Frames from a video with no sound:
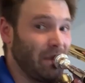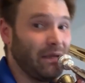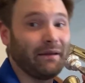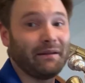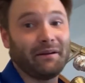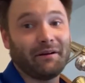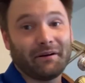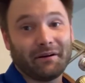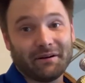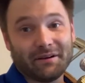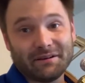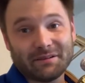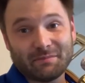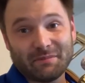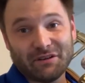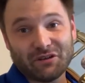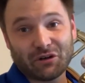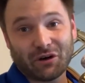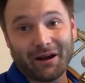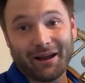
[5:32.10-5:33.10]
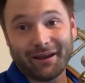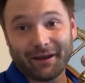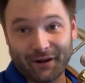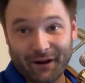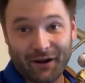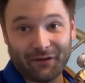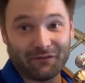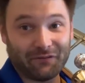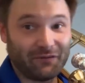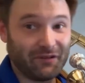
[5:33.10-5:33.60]
here it is, me trying it
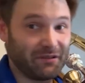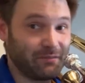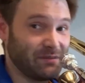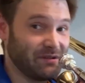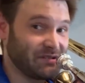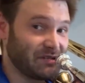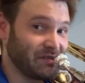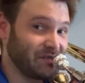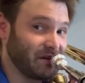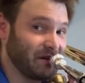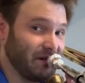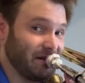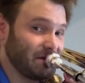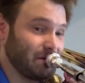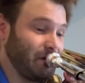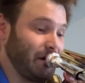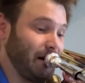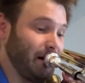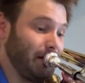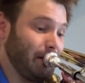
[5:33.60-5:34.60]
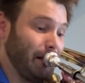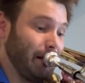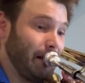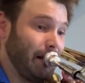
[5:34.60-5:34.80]
out in 5th position as well.